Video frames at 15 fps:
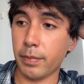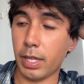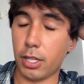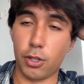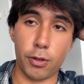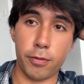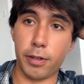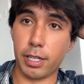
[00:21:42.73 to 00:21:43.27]

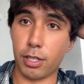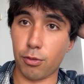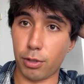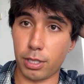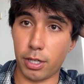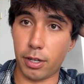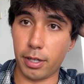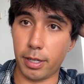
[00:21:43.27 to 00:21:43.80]
you're fucking
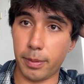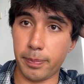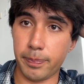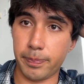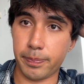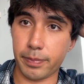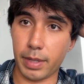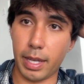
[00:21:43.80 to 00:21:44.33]
retarded.
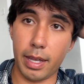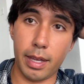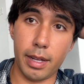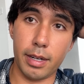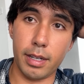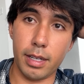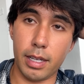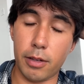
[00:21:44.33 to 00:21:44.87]

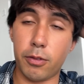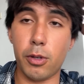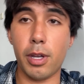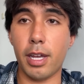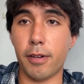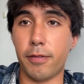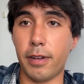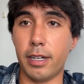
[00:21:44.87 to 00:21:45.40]
And if you
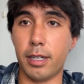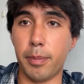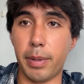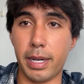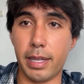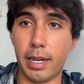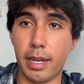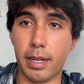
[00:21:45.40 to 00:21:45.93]
get offended by
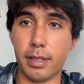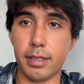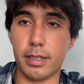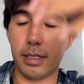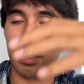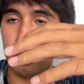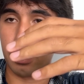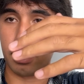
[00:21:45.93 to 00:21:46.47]
that,
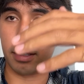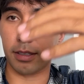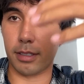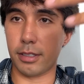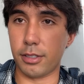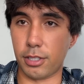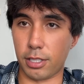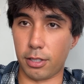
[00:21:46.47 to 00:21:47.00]

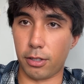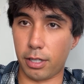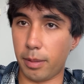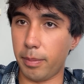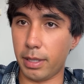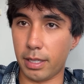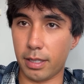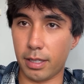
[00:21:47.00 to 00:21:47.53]
just look at me.